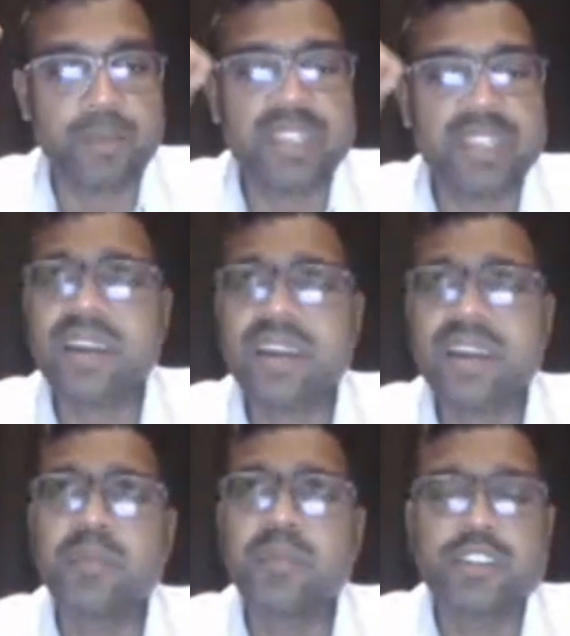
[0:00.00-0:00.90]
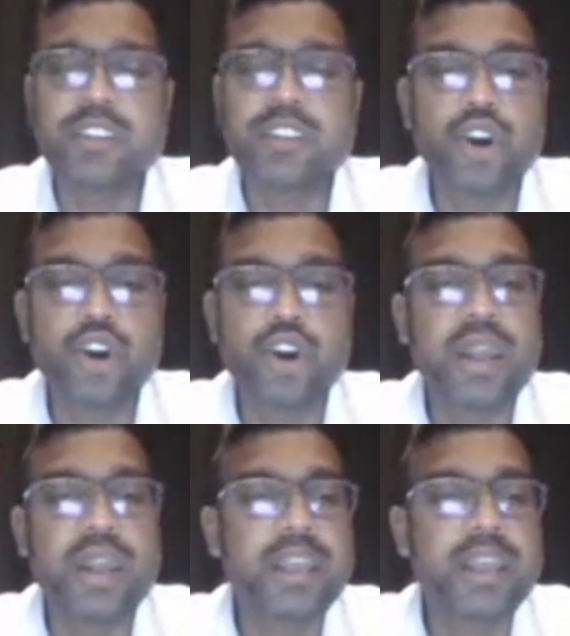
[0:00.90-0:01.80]
Discredit means don't
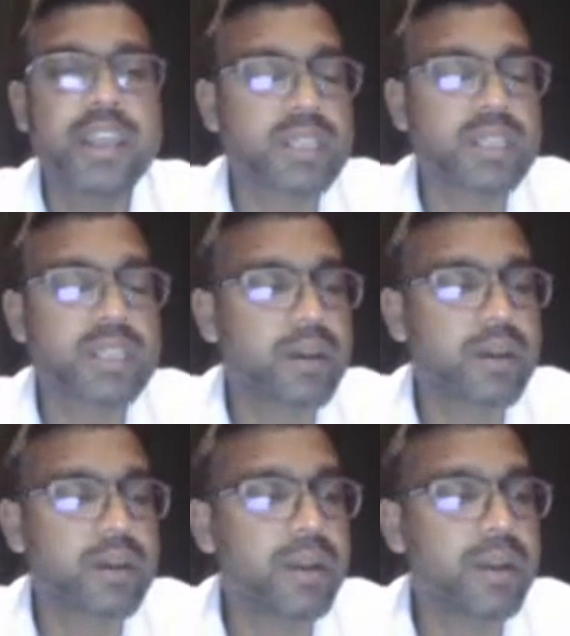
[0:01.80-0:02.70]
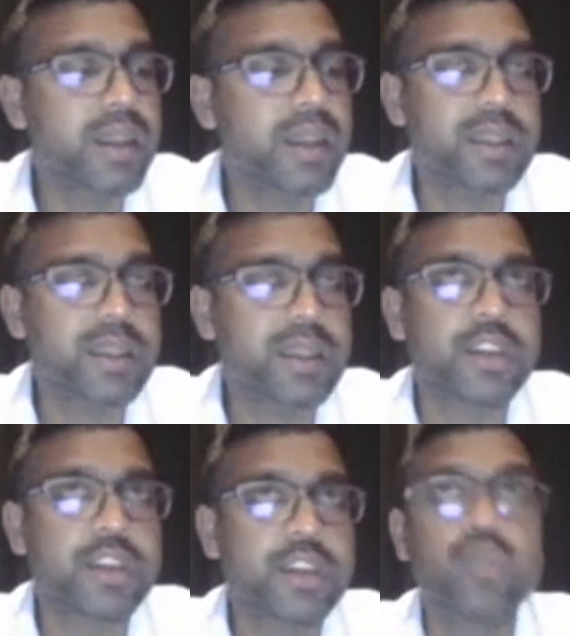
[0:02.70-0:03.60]
damage AAT
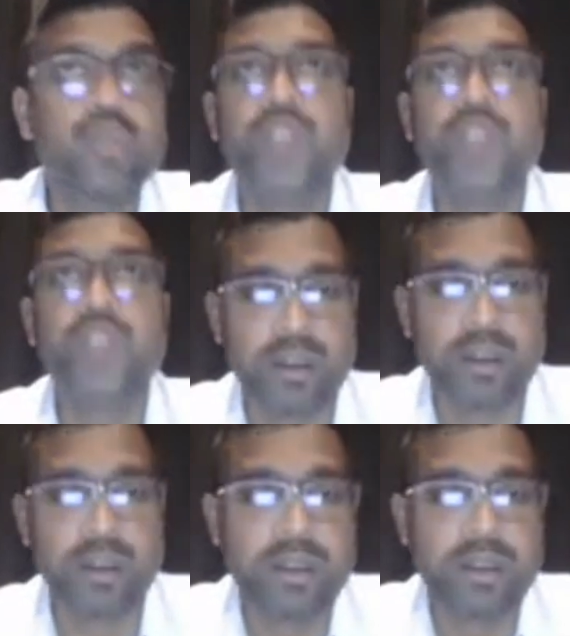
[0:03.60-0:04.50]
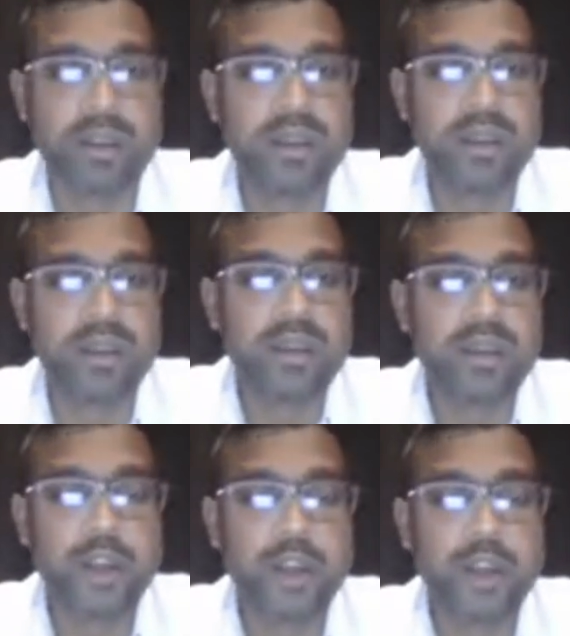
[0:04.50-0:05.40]
Institute goodwill.
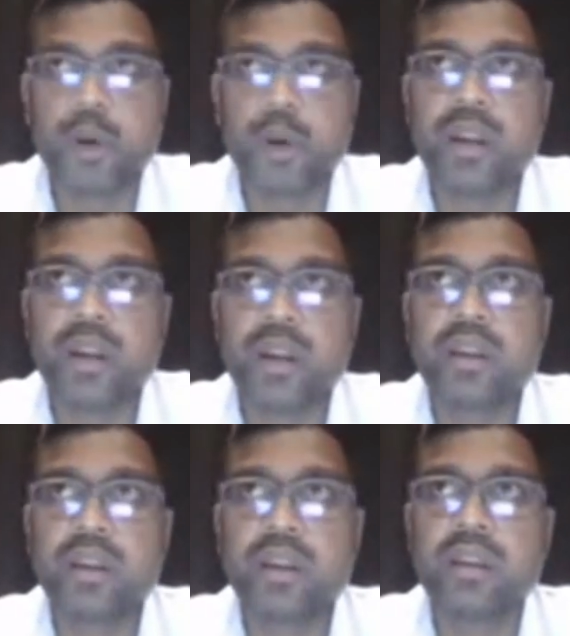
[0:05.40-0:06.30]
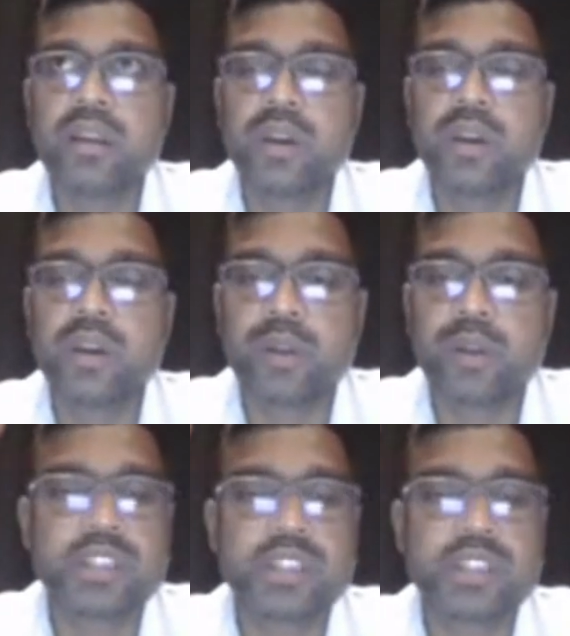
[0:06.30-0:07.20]
You have to protect your
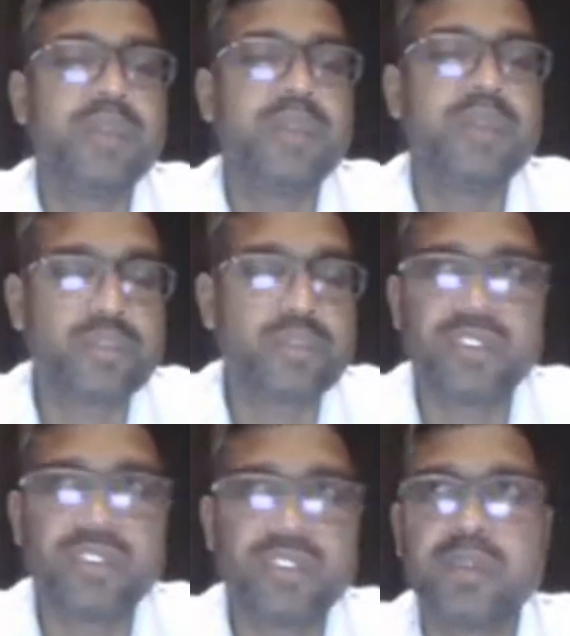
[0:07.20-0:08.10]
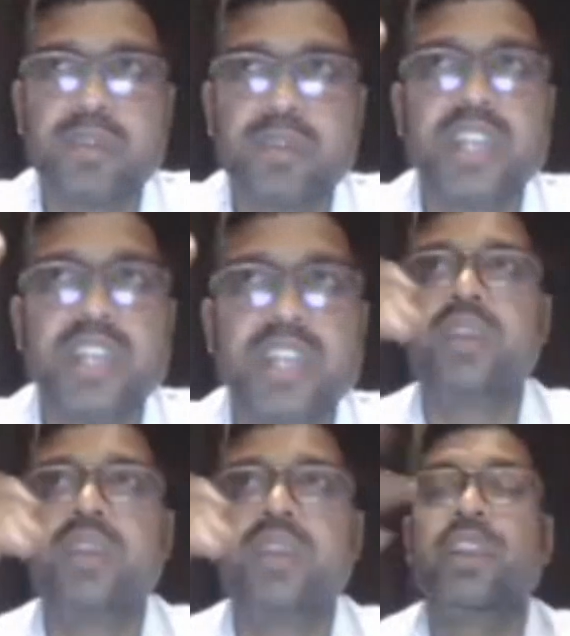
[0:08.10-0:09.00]
professional image, professional behavior. That's
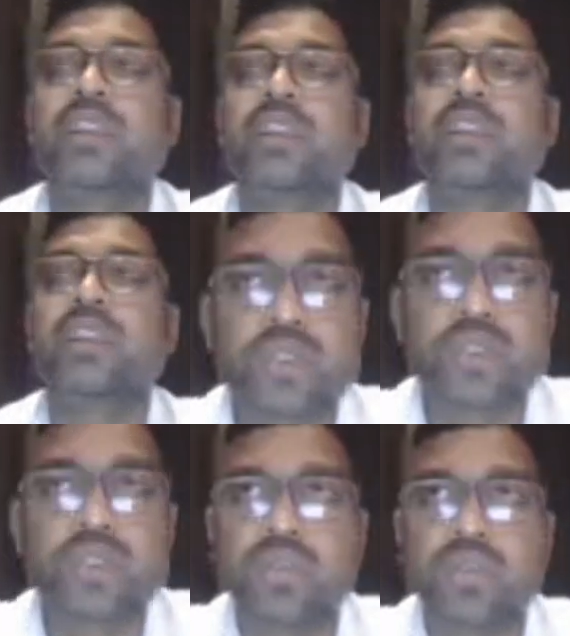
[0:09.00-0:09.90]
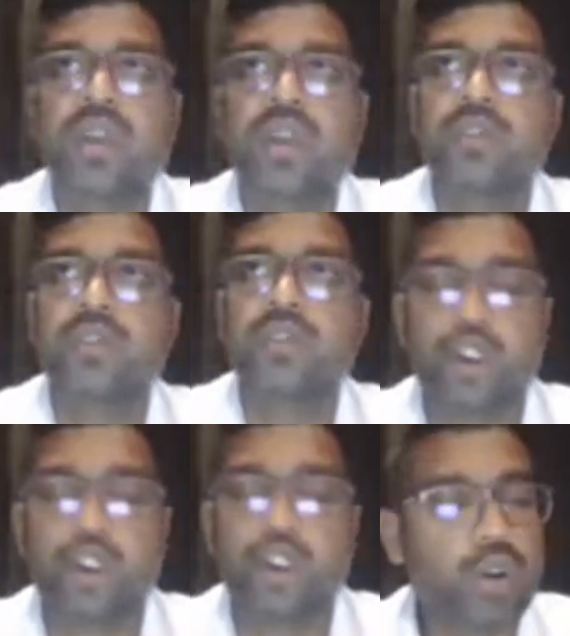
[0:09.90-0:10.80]
why auditors, you
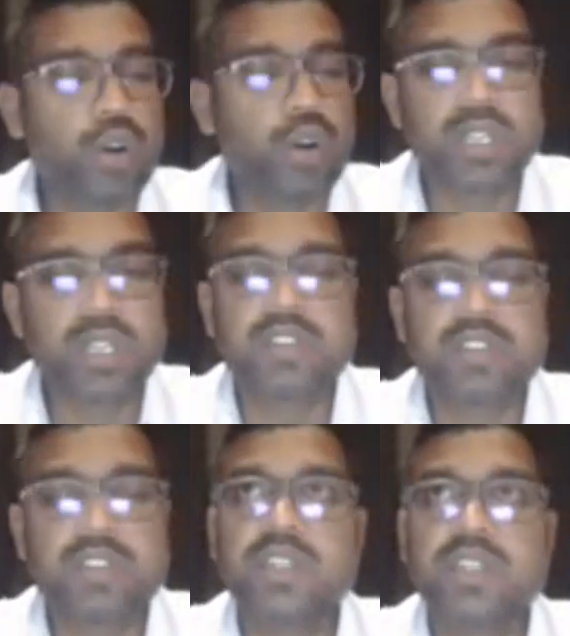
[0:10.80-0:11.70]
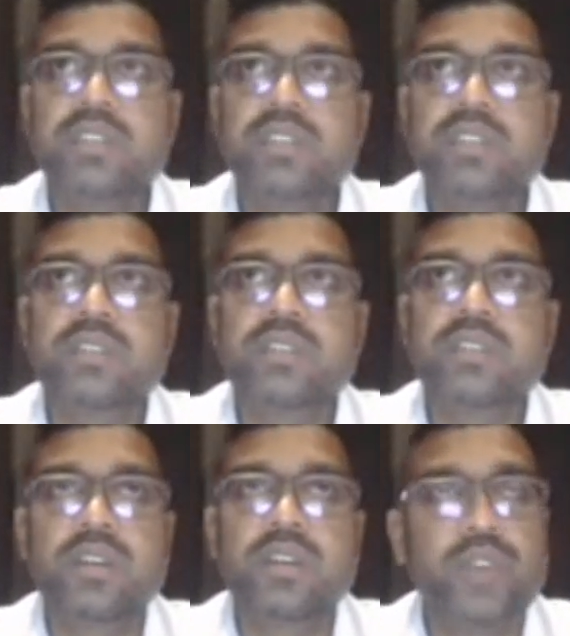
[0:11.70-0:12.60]
wear long sleeve shirts,
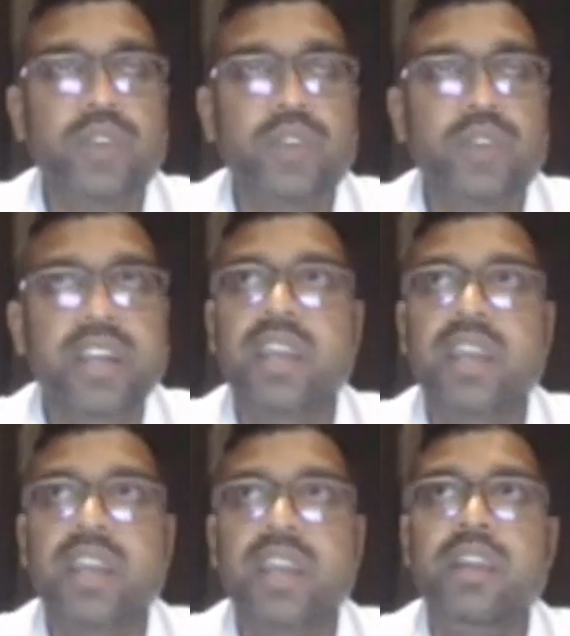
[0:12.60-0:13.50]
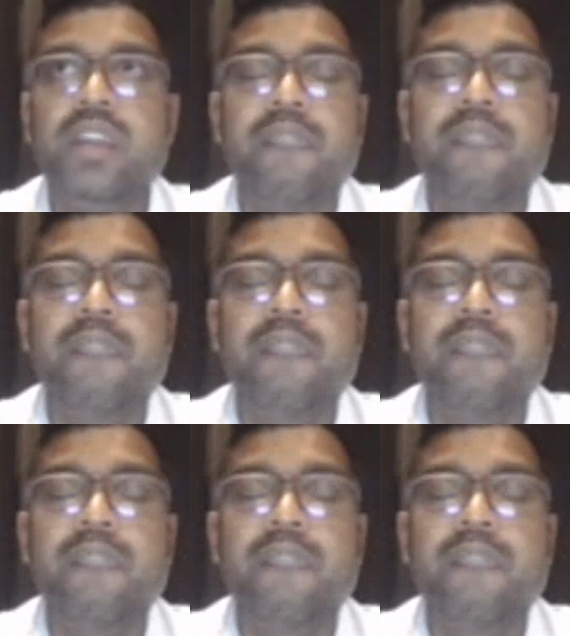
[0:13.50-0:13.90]
you wear a tie.